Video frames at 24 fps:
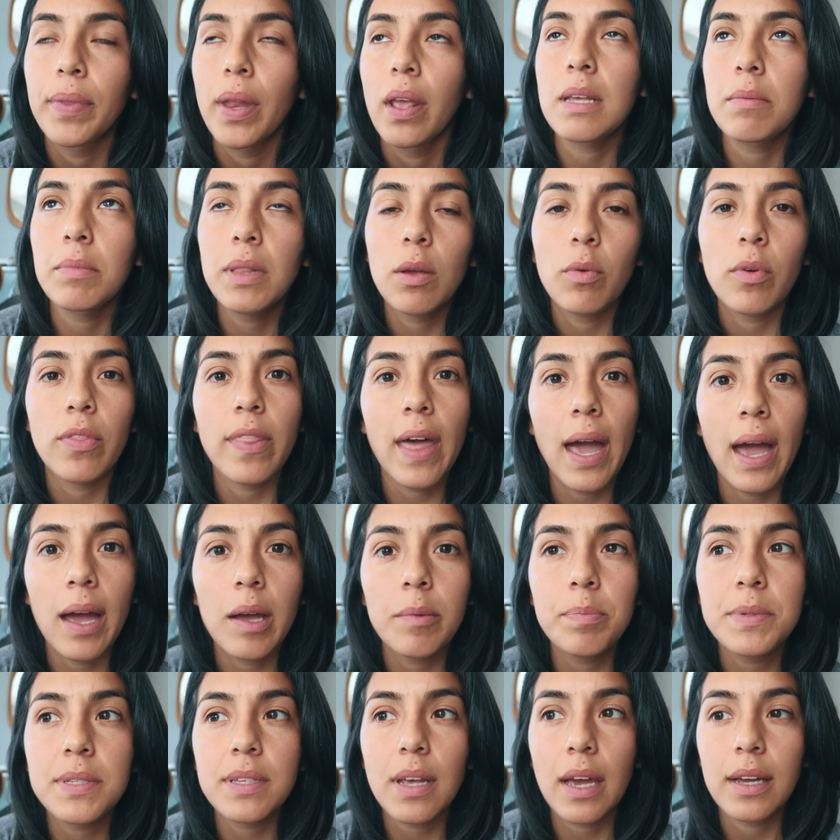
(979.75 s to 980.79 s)
Same thing with
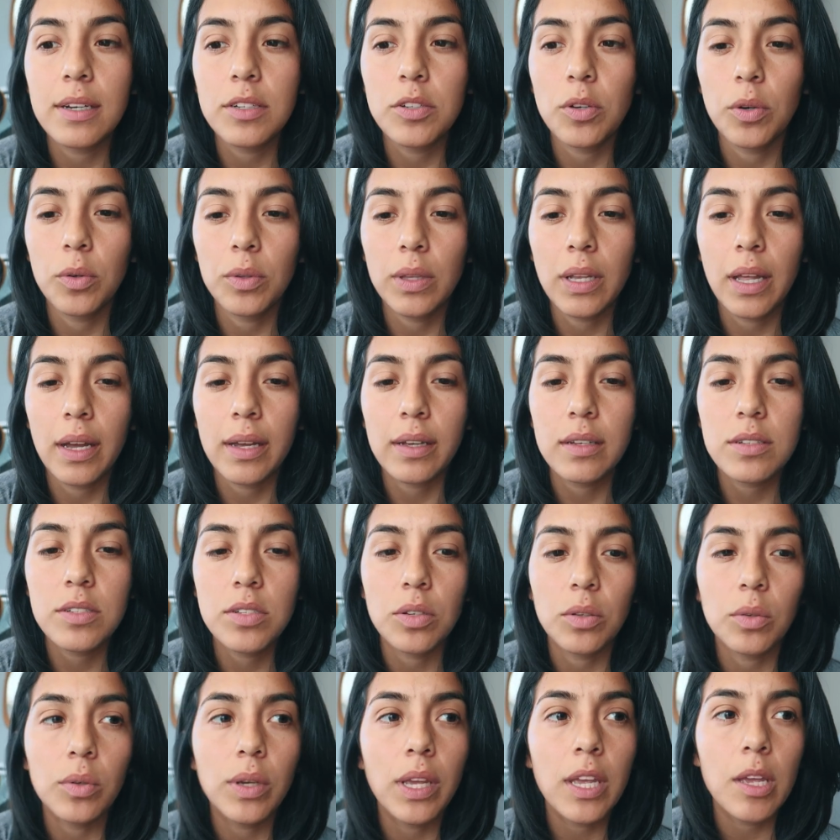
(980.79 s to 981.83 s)
apps. I don't like
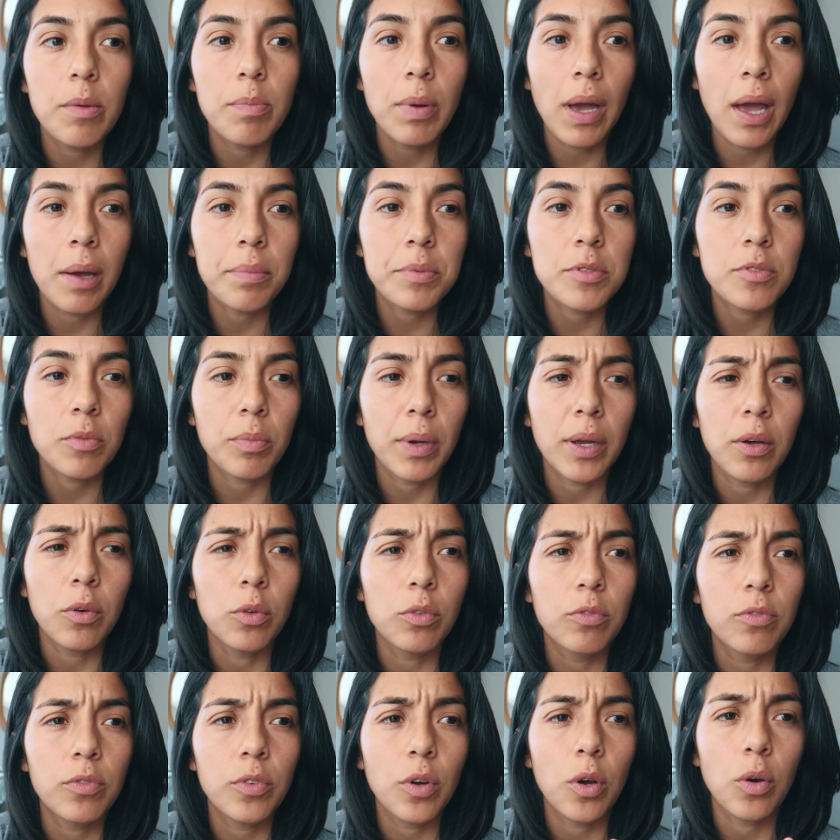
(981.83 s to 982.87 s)
to keep apps from my
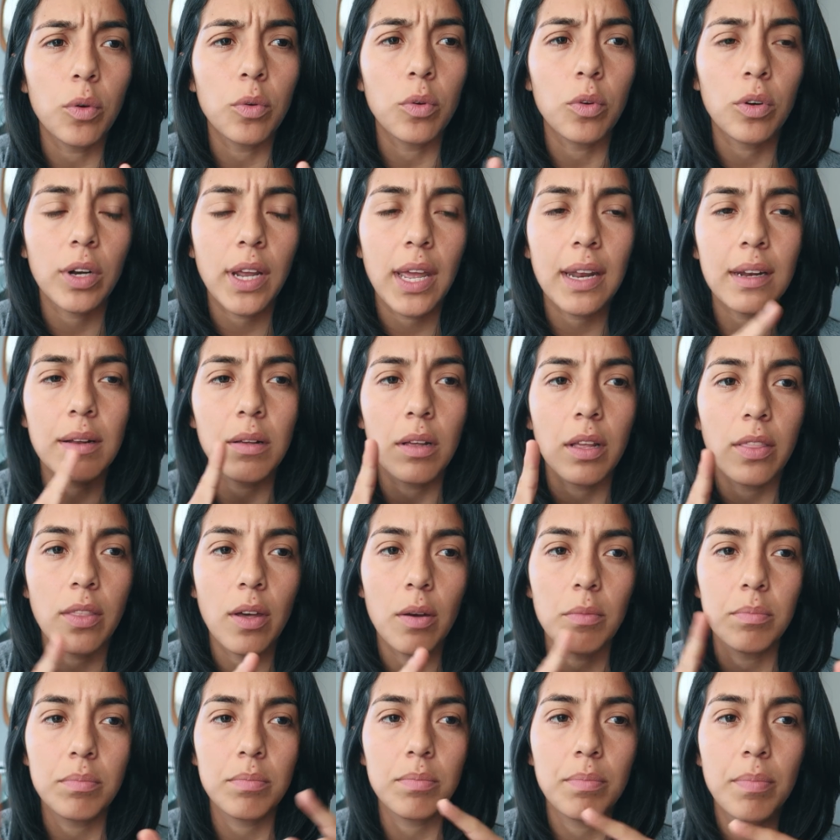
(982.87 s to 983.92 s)
old phone or getting
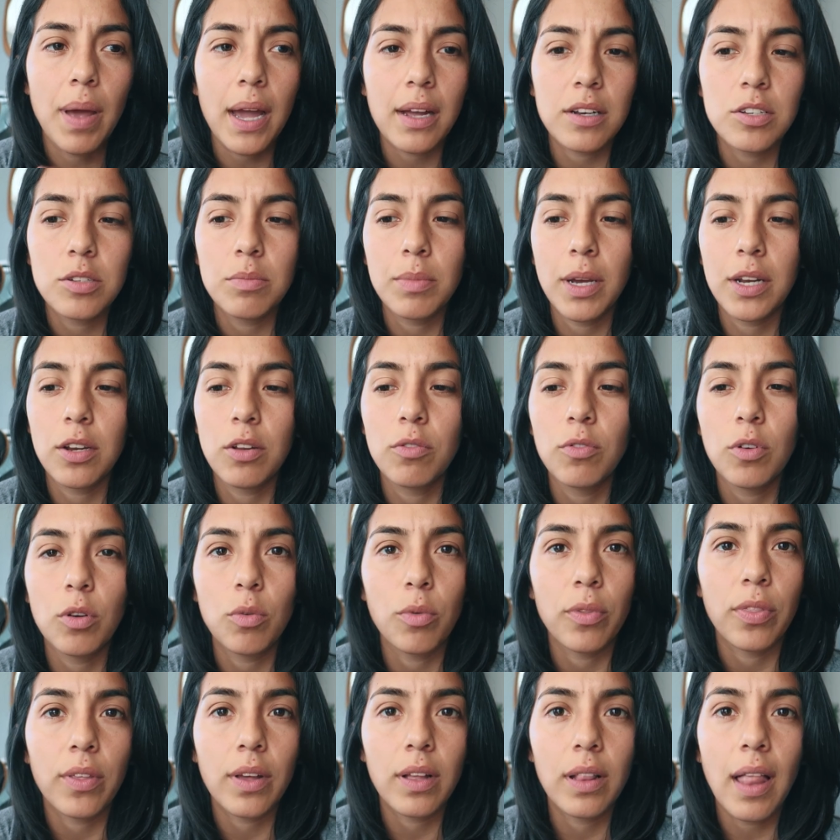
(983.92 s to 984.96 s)
them back to my new
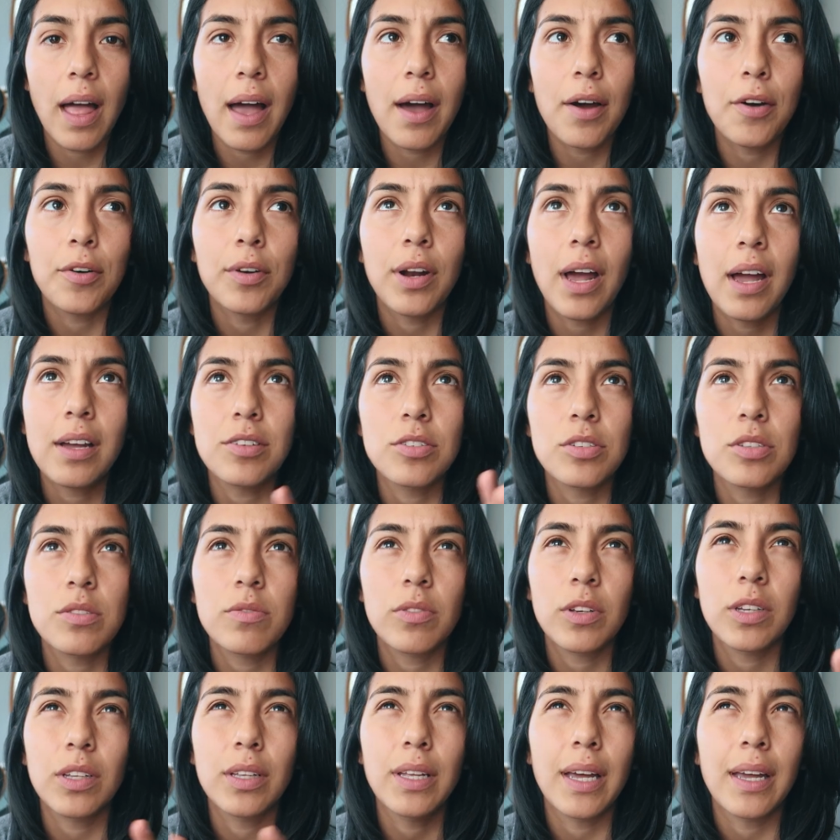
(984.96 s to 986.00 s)
phone with the cloud. I just
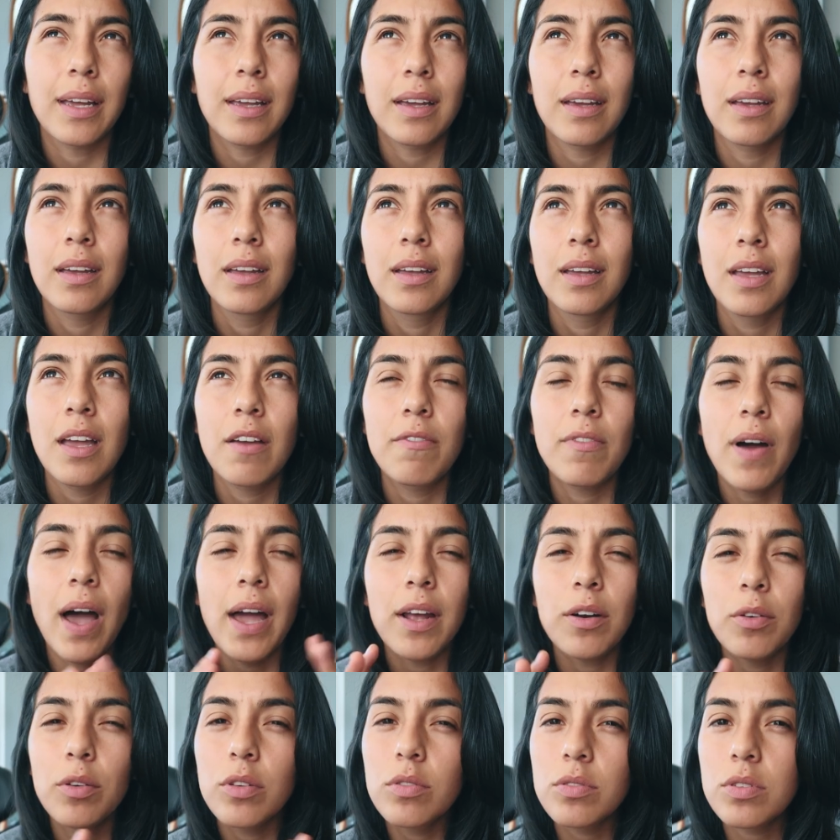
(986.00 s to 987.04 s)
feel like if
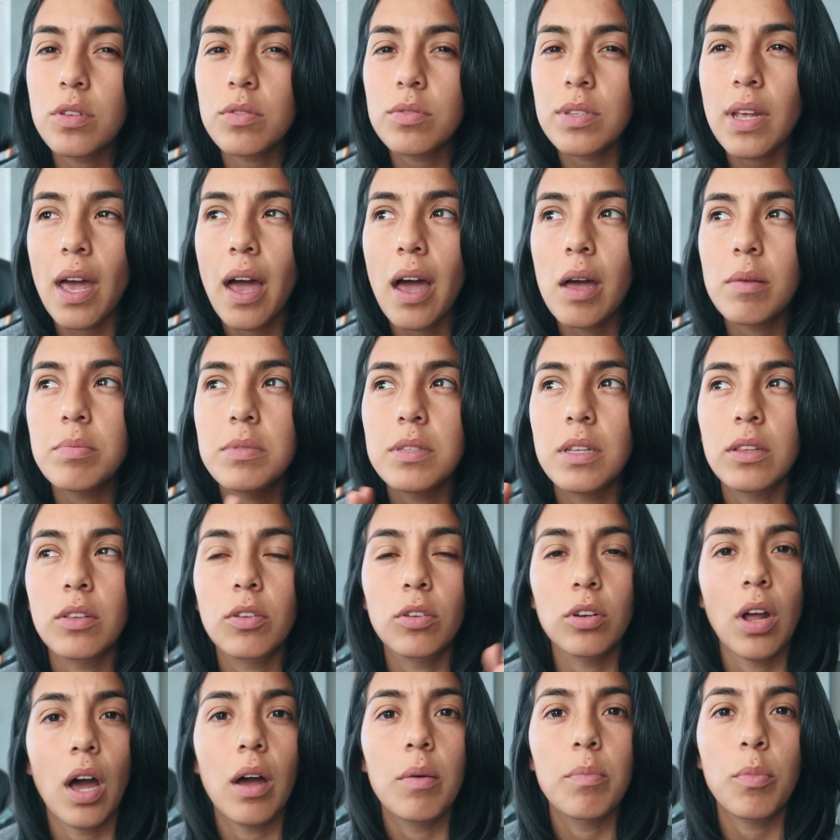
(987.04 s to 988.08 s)
I don't use those apps, then
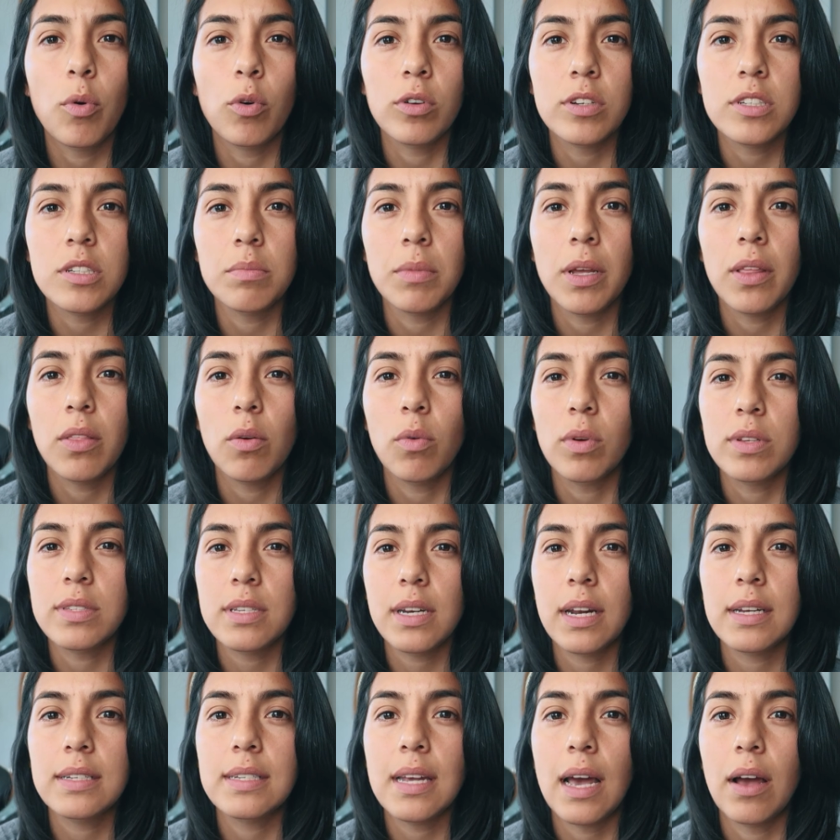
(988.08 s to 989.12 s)
they're not important to me. The ones
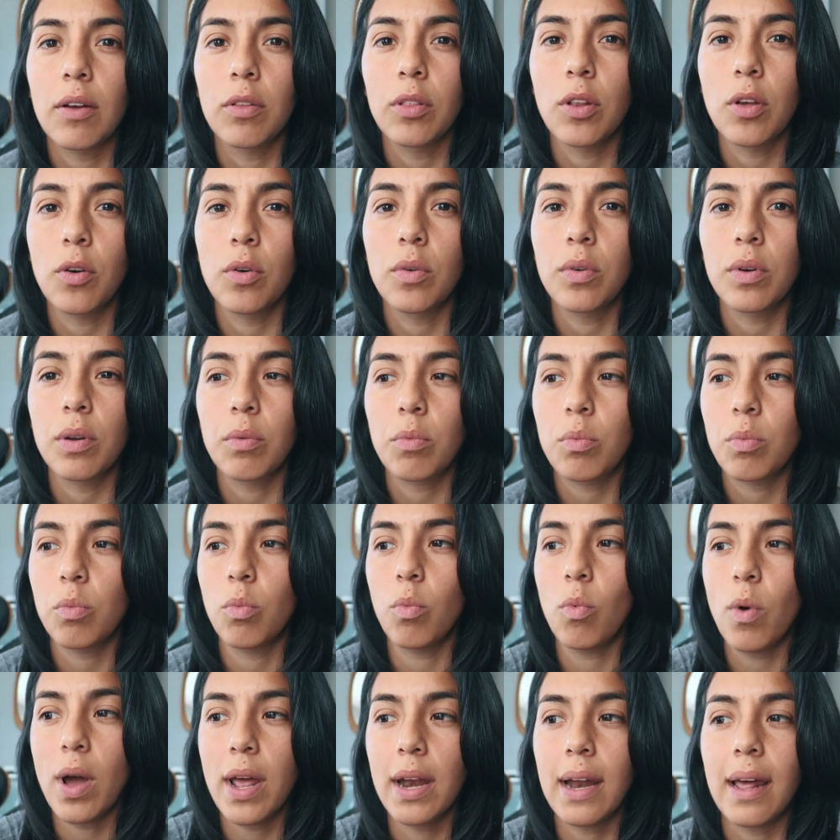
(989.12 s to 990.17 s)
that I download
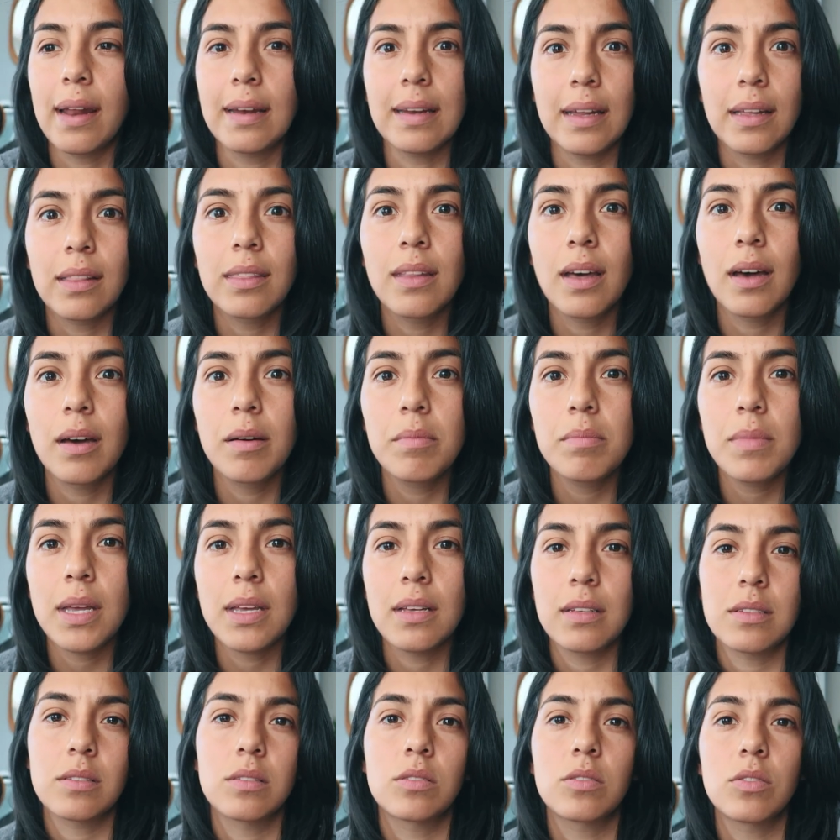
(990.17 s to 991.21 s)
when I need them
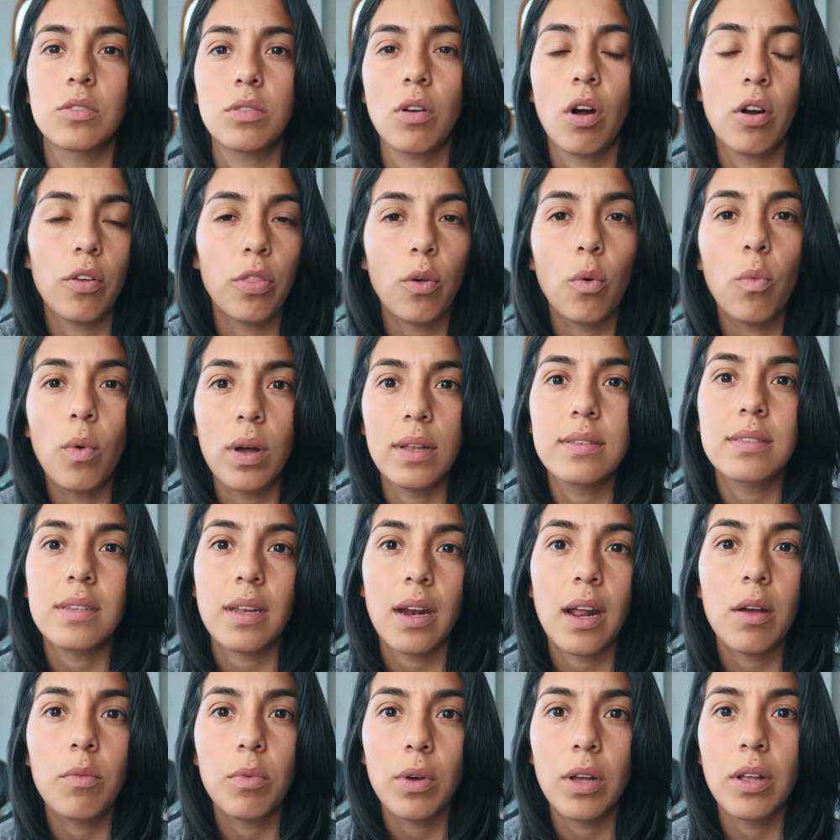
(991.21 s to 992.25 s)
are the ones
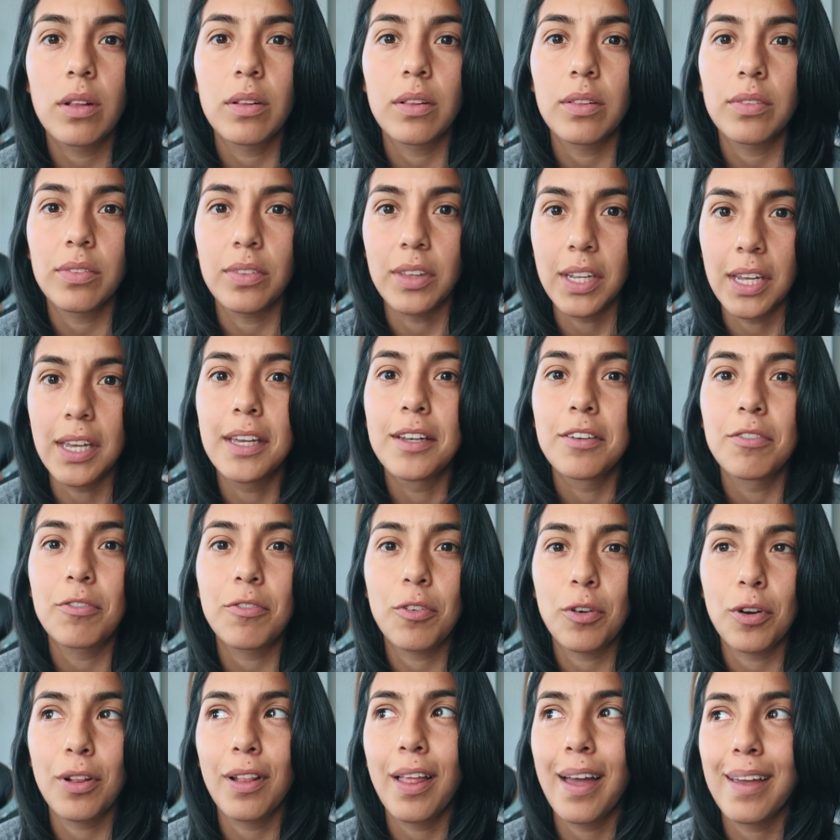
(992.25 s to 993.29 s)
that I will need
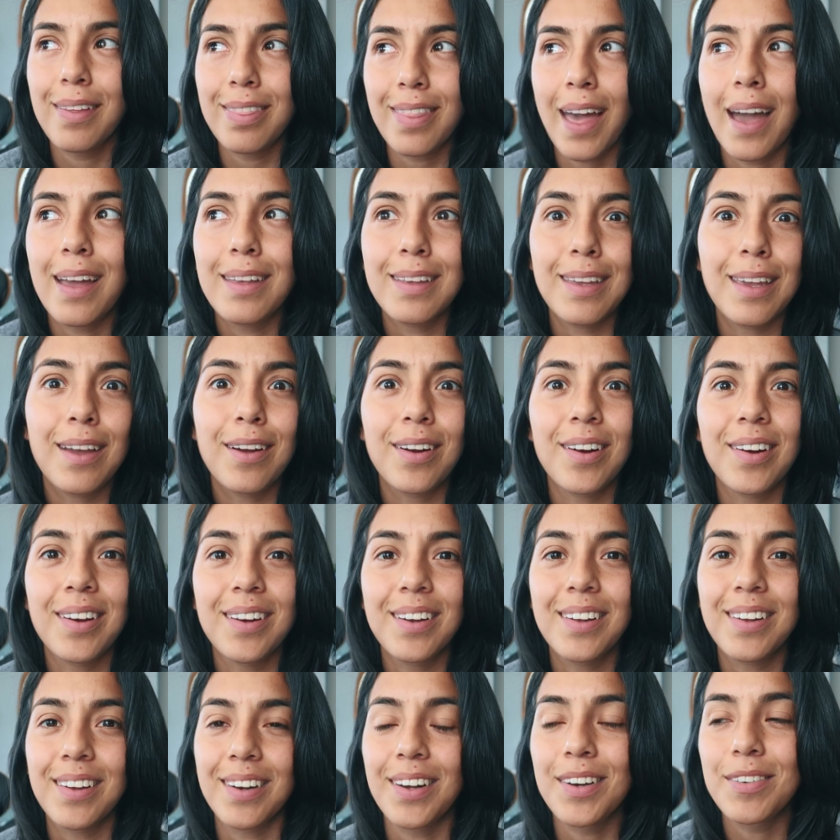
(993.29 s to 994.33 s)
for like that
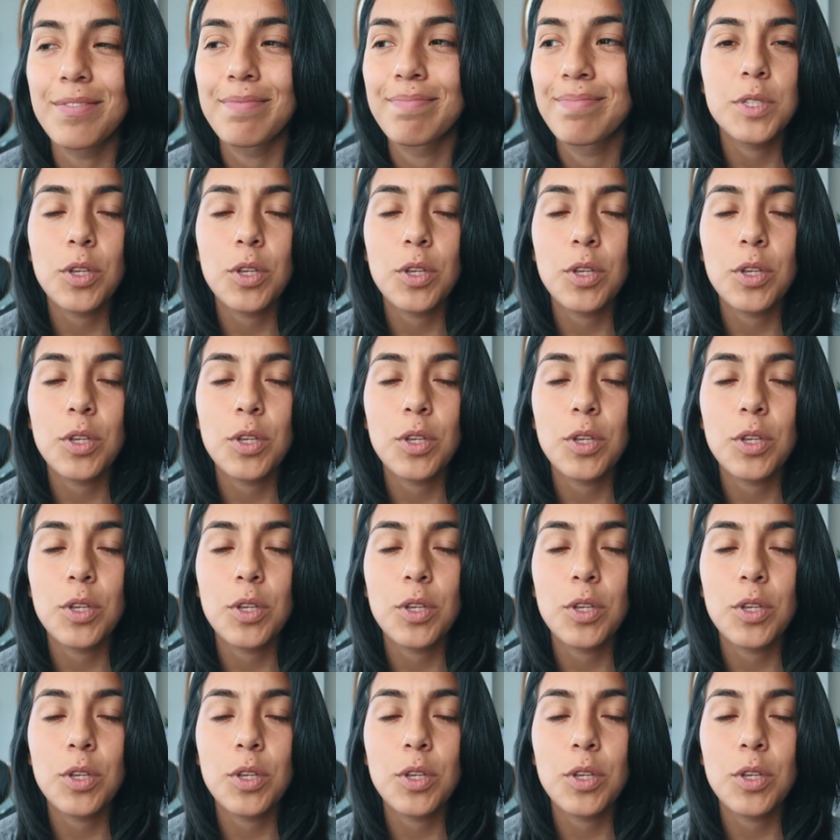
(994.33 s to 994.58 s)
year, you know?